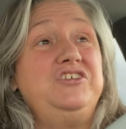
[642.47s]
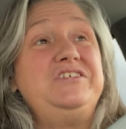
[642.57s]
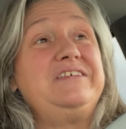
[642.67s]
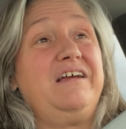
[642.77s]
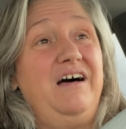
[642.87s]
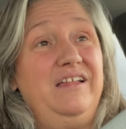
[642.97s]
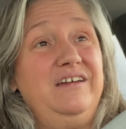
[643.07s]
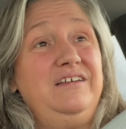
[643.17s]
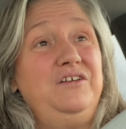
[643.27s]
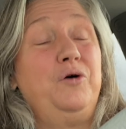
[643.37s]
And she's like,
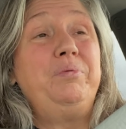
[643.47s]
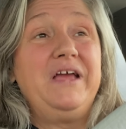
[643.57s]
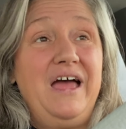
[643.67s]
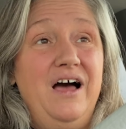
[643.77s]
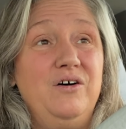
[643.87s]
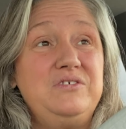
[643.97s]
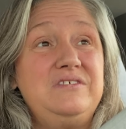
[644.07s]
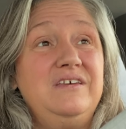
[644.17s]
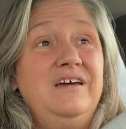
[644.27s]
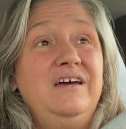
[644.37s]
Holly, you don't pick a
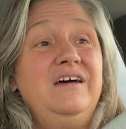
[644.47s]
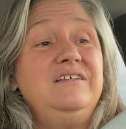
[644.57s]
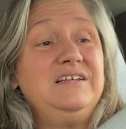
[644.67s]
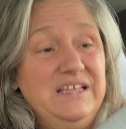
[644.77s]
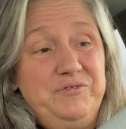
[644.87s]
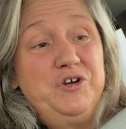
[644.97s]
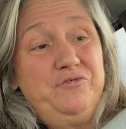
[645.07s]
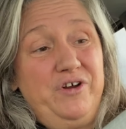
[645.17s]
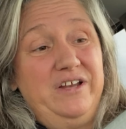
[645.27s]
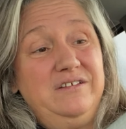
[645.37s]
house to live near a
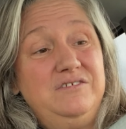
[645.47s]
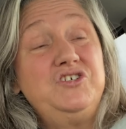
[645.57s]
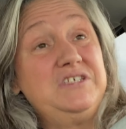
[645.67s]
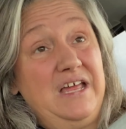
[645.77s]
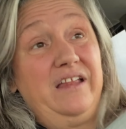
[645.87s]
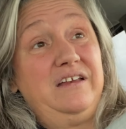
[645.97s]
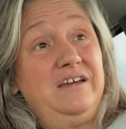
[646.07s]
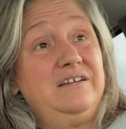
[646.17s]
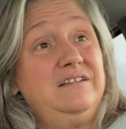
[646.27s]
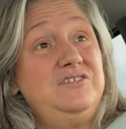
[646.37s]
friend. Just telling
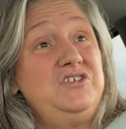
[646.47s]
you.